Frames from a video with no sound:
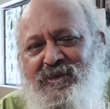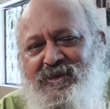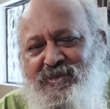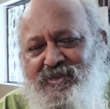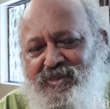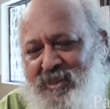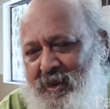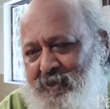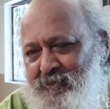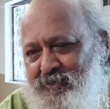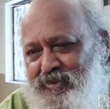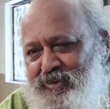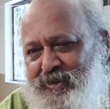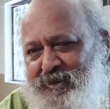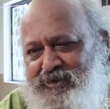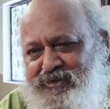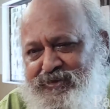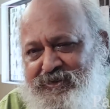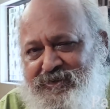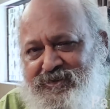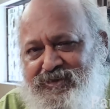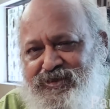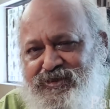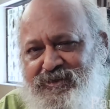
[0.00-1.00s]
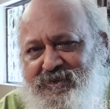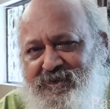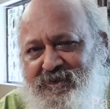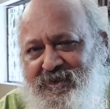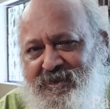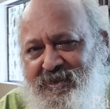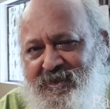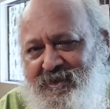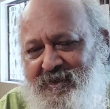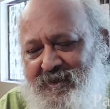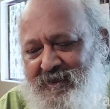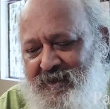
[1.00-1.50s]
now this is
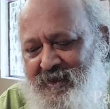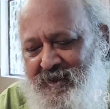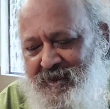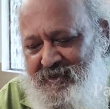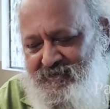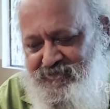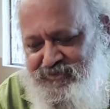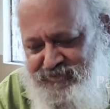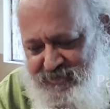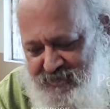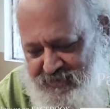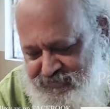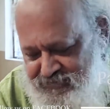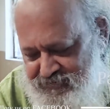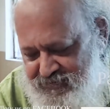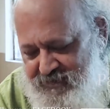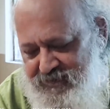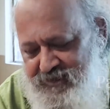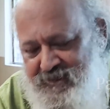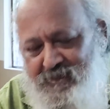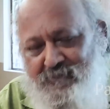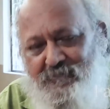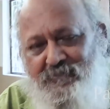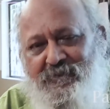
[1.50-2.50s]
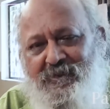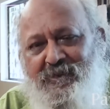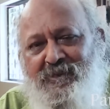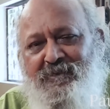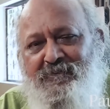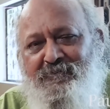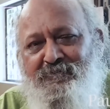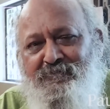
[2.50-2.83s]
unsustainable,